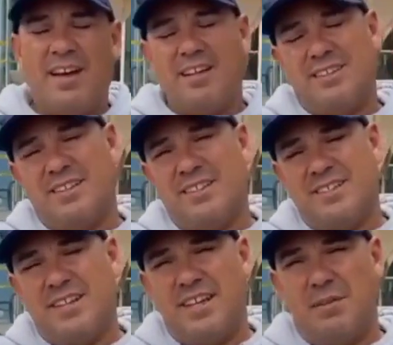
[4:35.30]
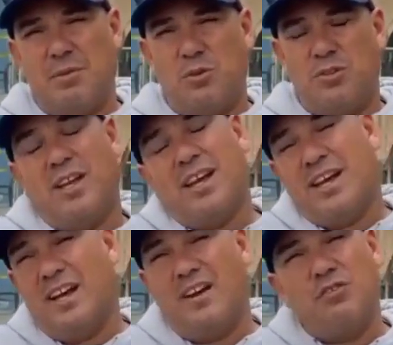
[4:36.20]
Yeah, it's tricky because
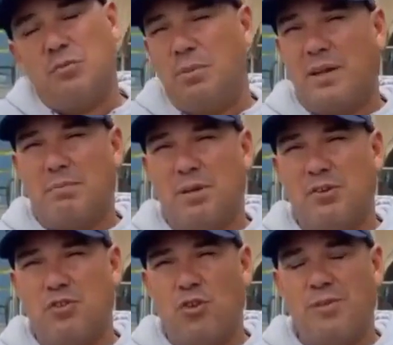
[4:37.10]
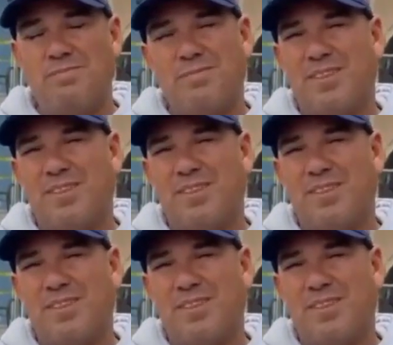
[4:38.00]
I'd love to play Bijoy.